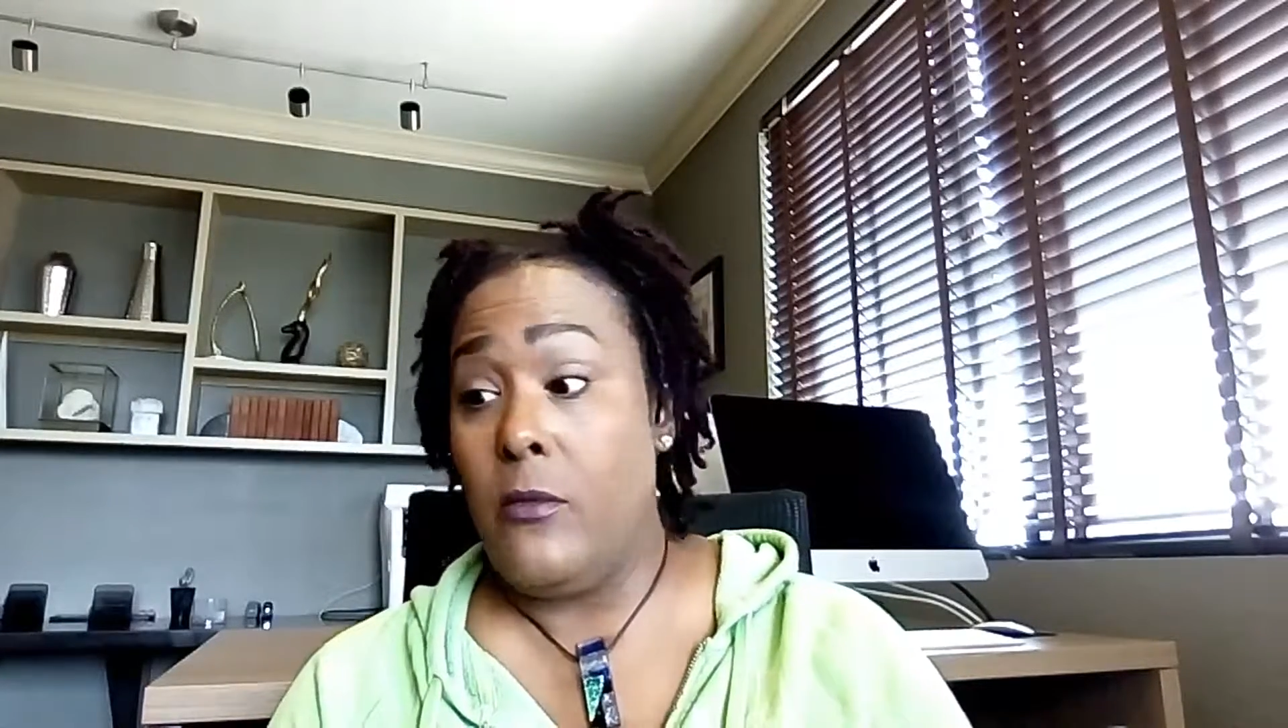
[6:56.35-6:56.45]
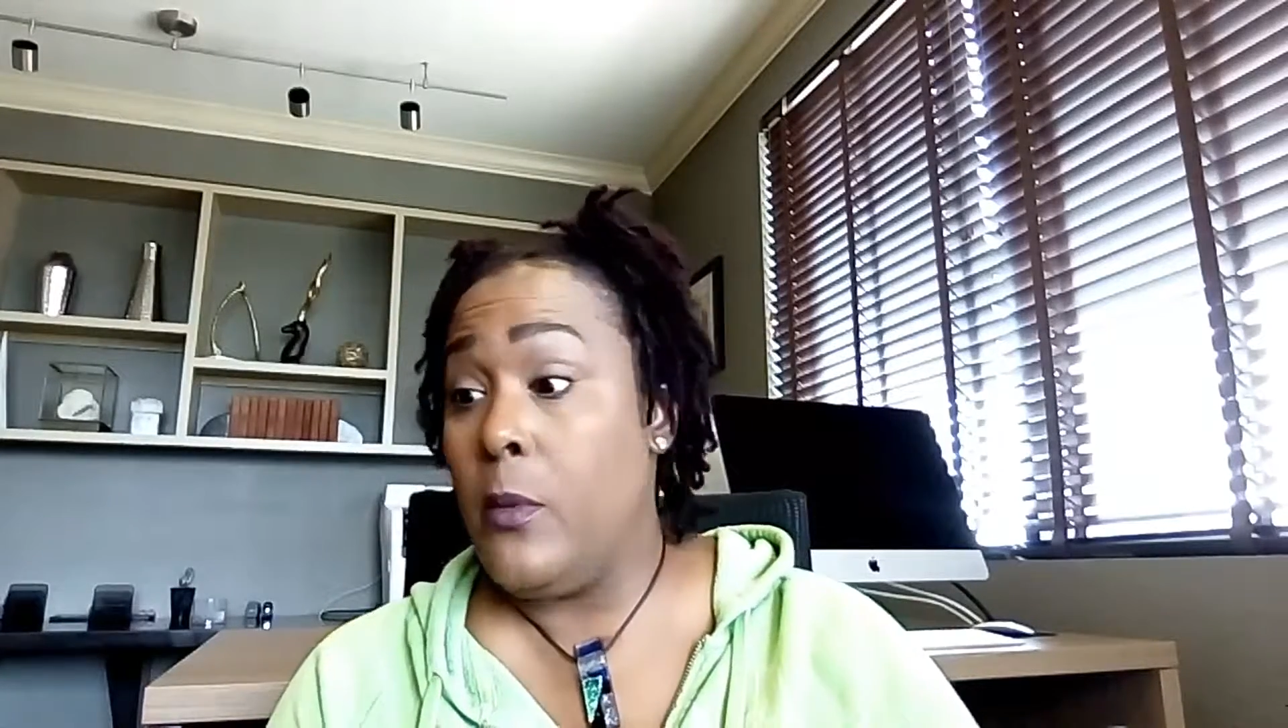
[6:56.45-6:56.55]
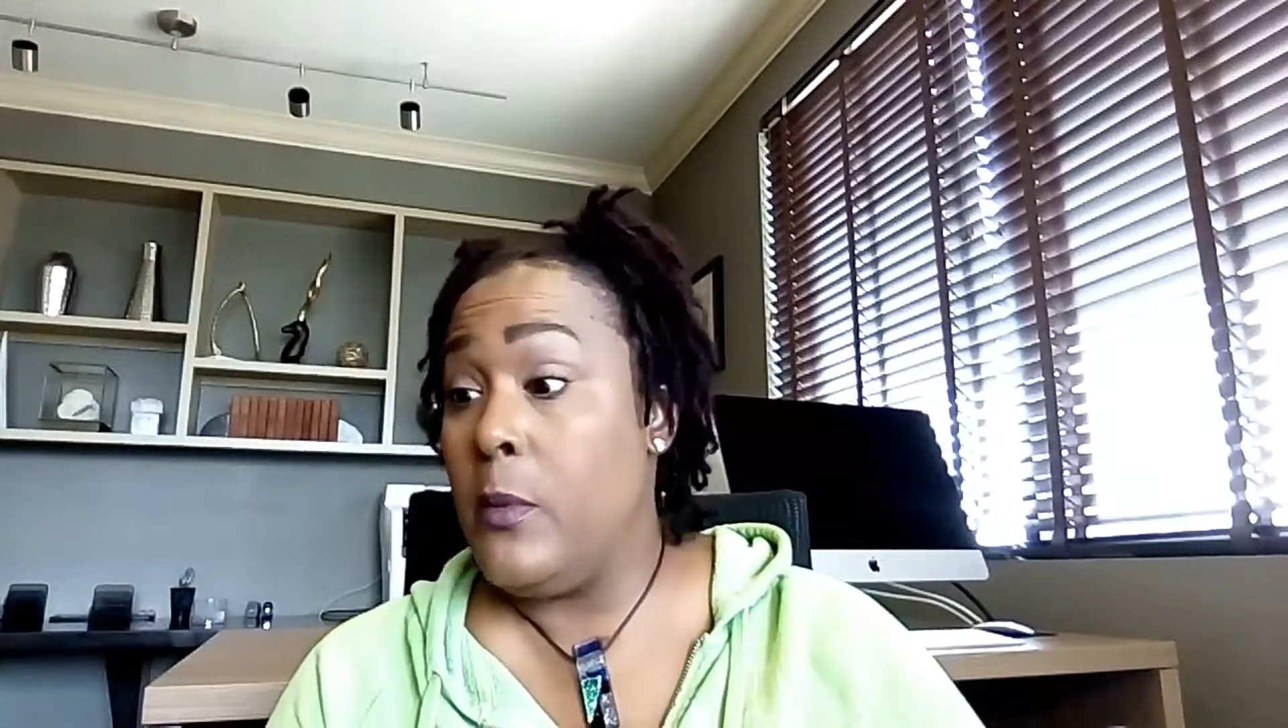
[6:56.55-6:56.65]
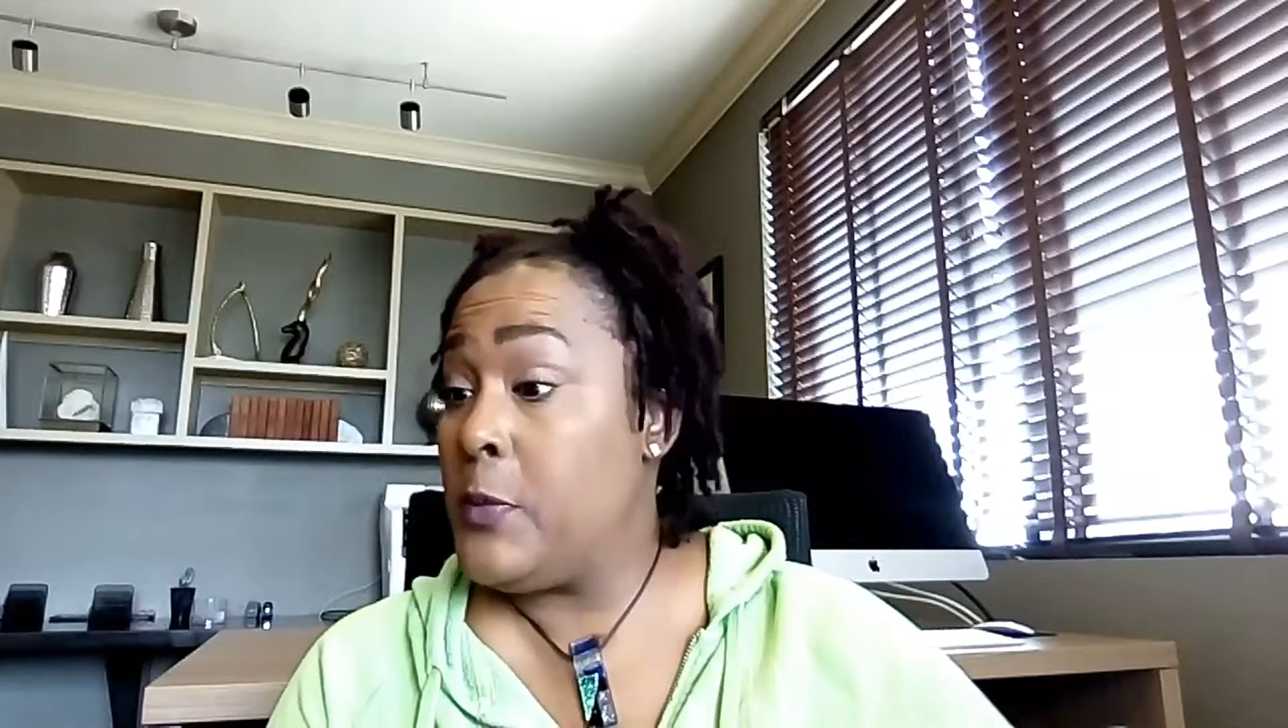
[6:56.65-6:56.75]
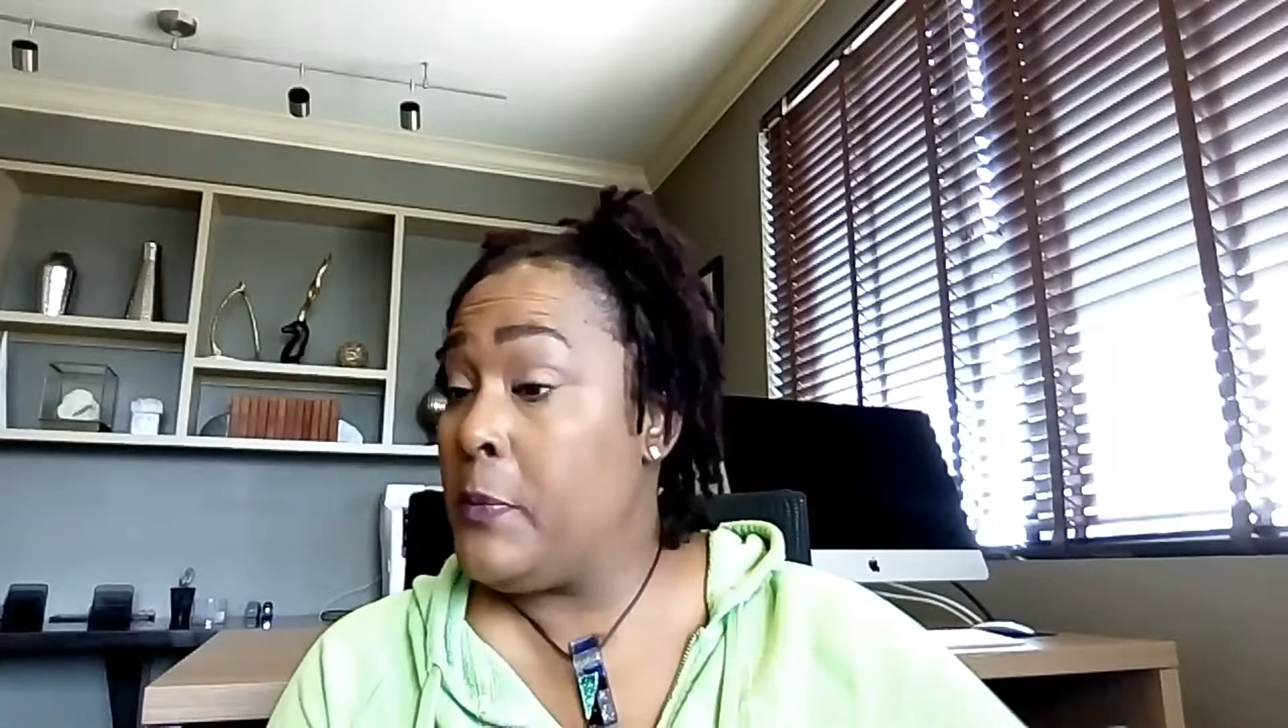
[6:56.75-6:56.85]

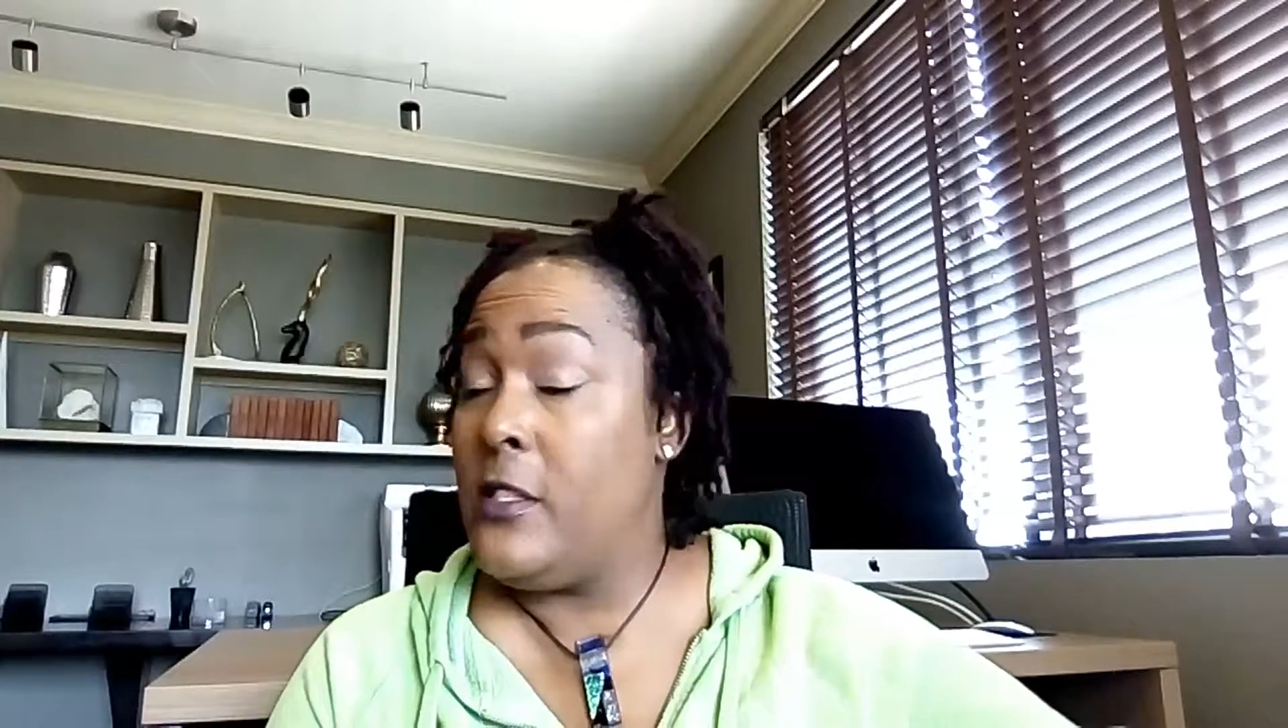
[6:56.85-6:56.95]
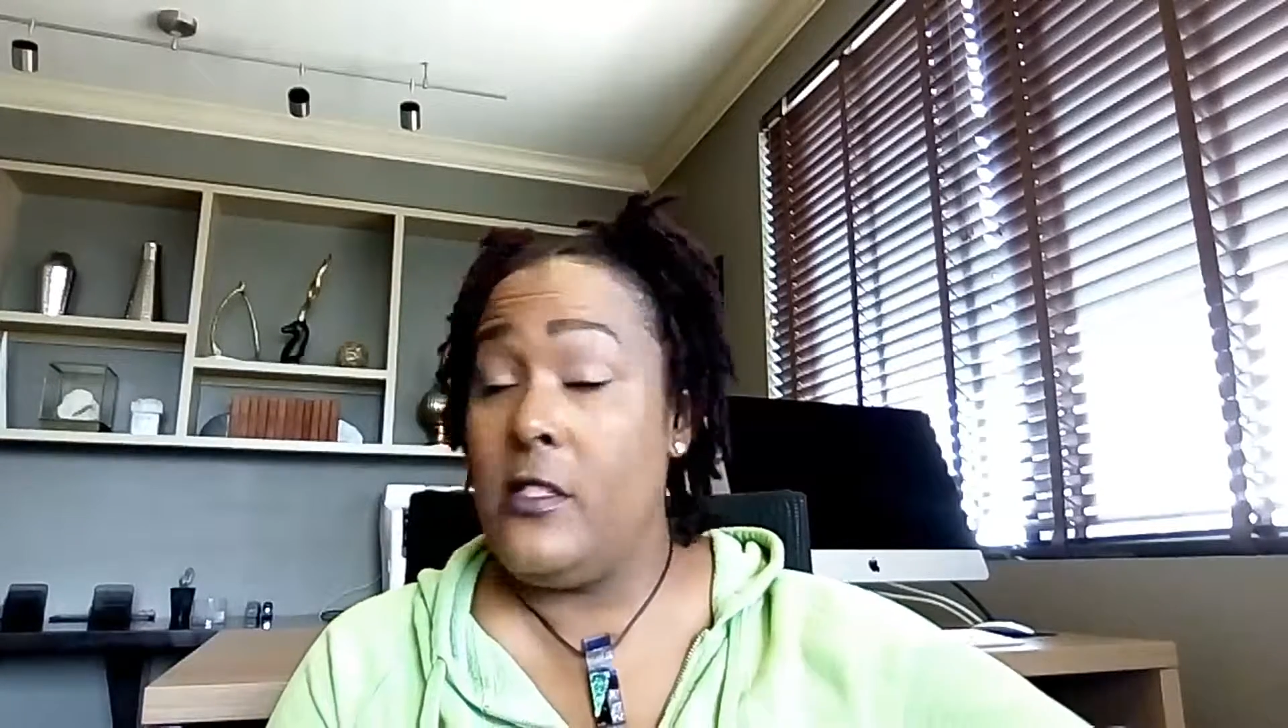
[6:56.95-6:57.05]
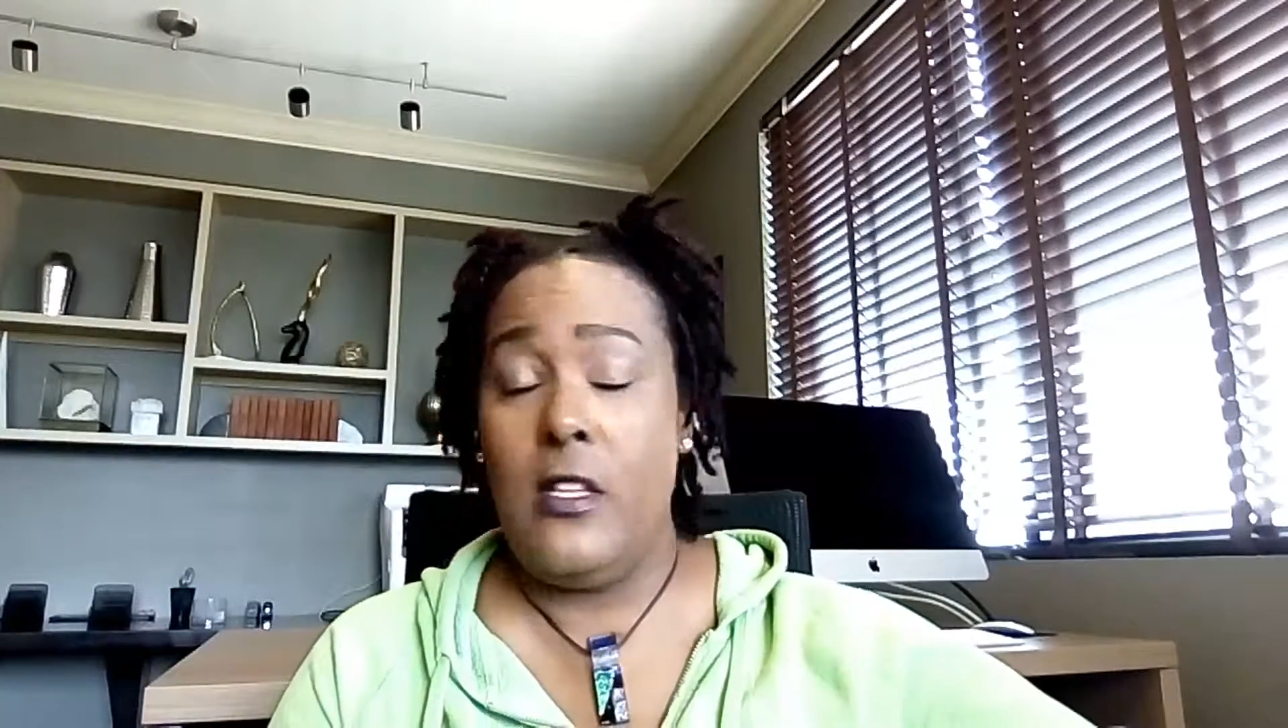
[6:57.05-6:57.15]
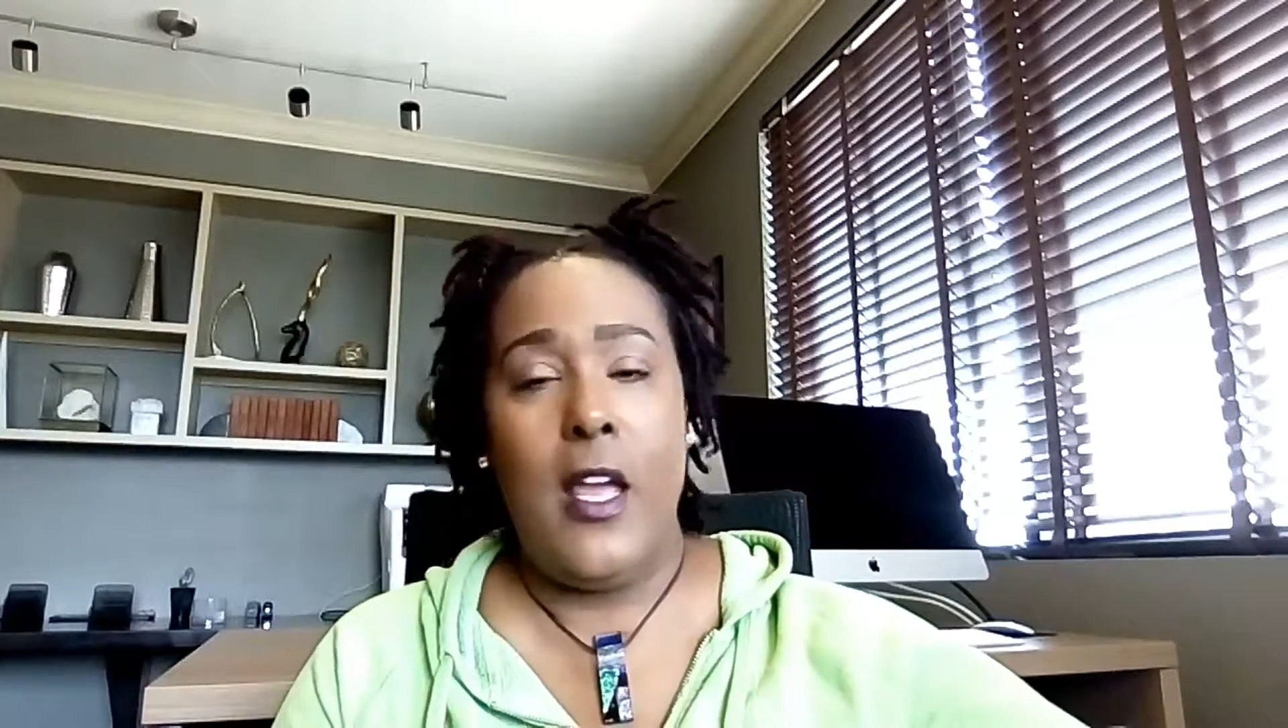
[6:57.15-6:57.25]
responded to